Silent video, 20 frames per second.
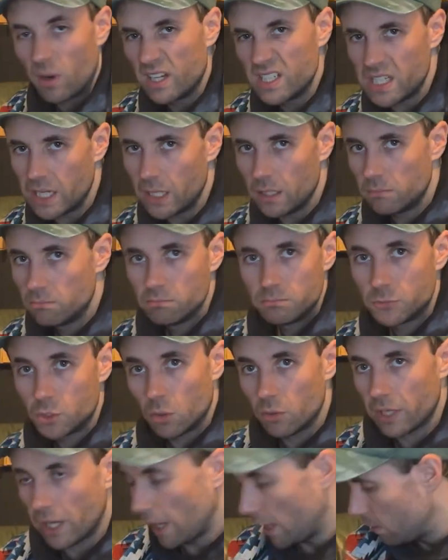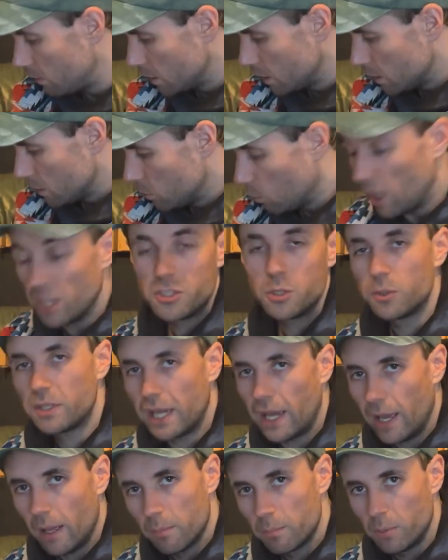idea, don't care. Well, I do
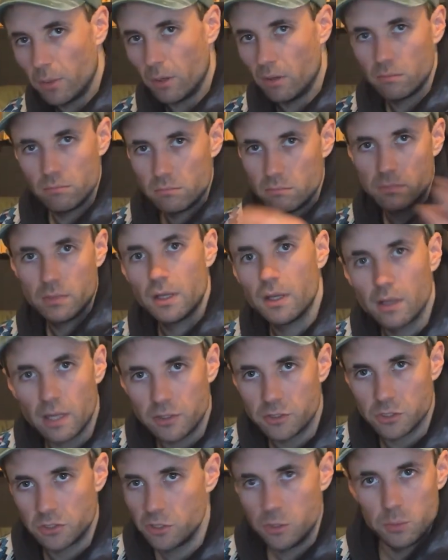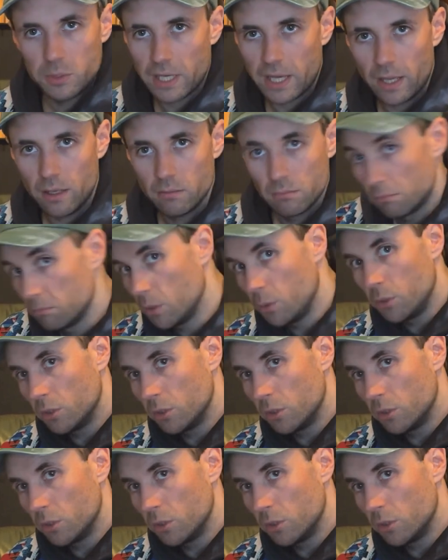care, but do you care? Who